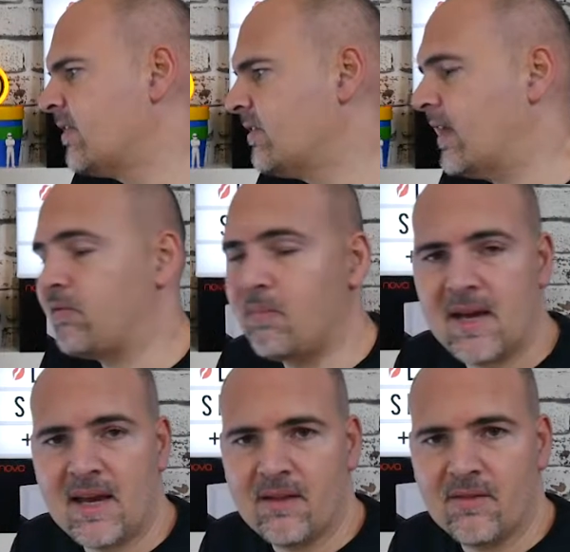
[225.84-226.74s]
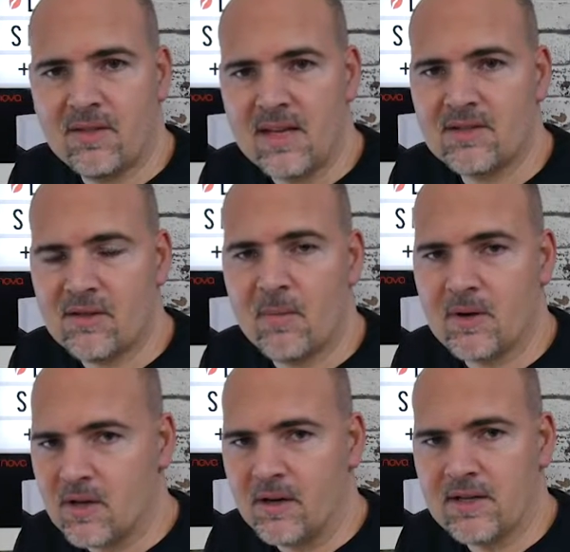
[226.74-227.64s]
Now, for me, these are the
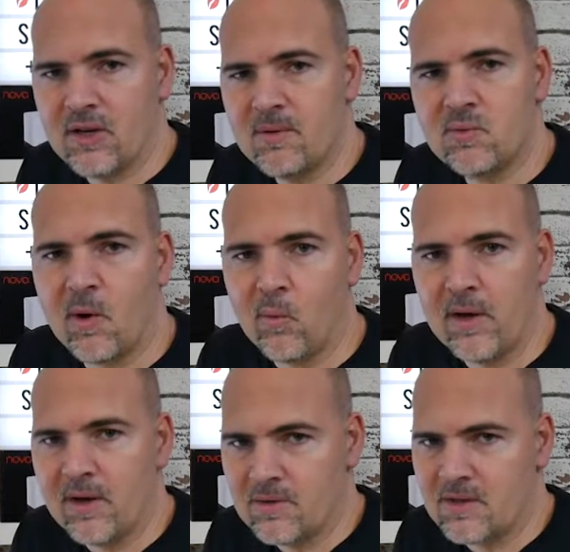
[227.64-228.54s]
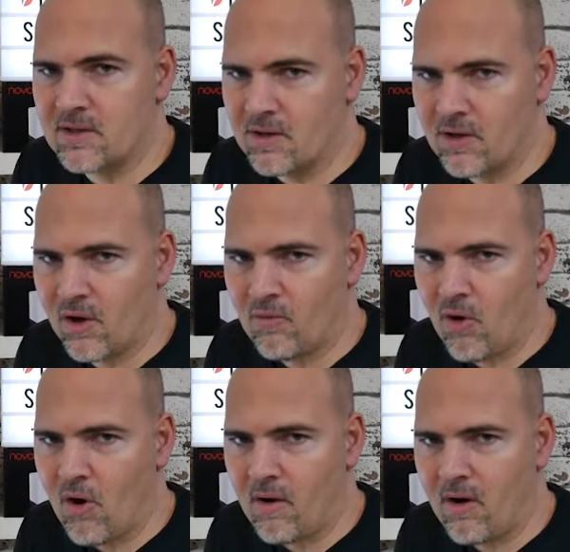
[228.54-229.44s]
most likely times where Windows is going to go
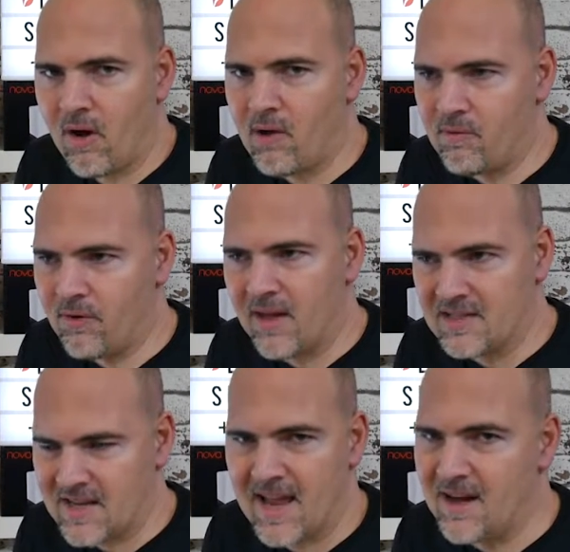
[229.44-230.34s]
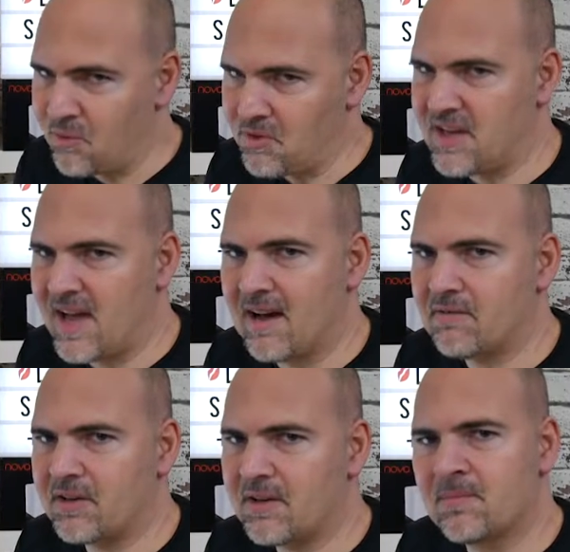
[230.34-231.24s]
wrong, either that day or the day
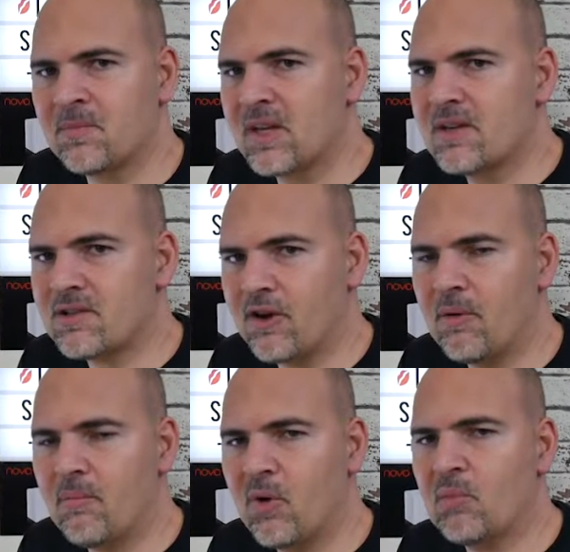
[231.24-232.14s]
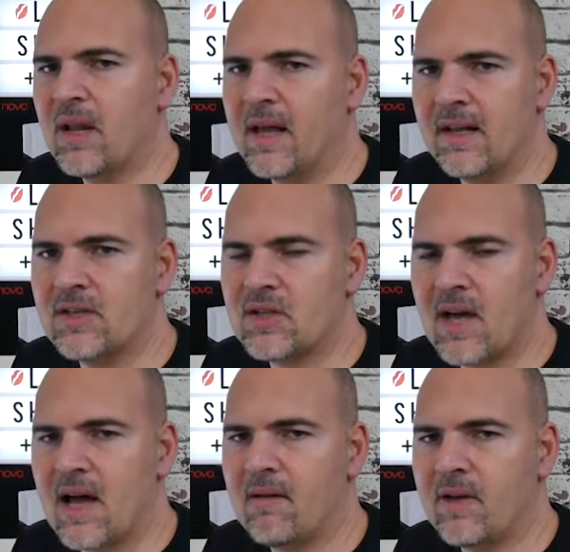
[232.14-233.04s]
after. So, my plan is to
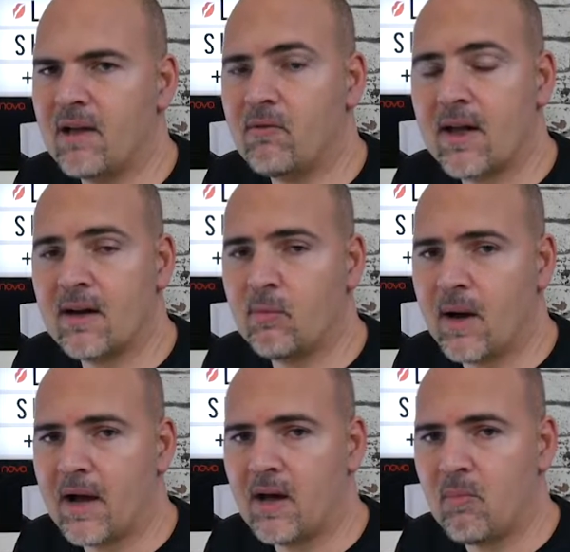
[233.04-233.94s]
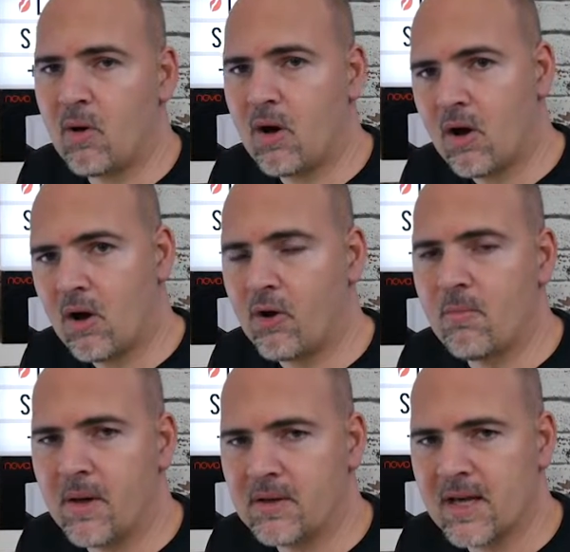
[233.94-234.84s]
have a regular backup on a
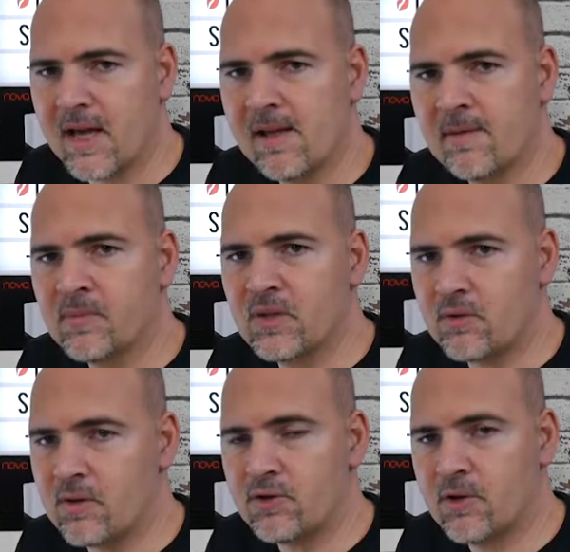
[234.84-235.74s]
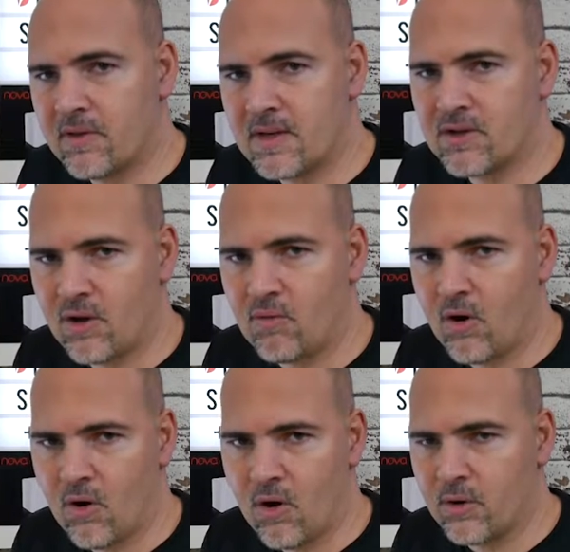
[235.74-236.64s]
Monday so that should things go
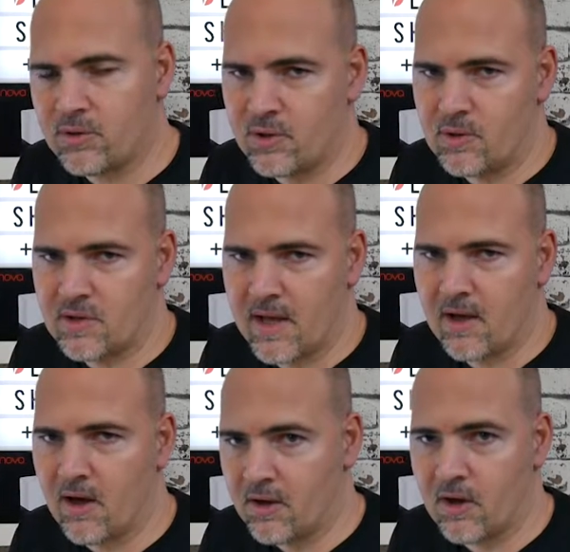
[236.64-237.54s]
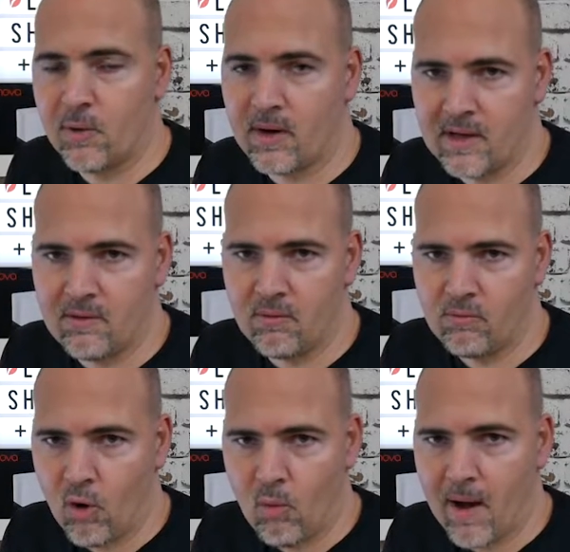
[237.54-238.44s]
wrong on a Tuesday, I can quickly
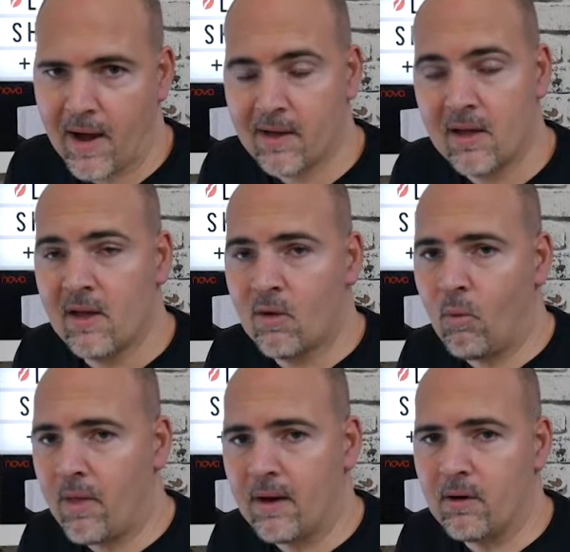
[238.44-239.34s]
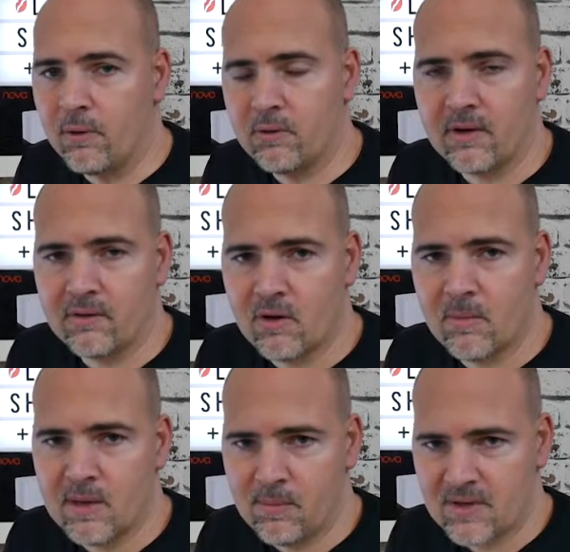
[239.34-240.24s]
roll back without losing too many of my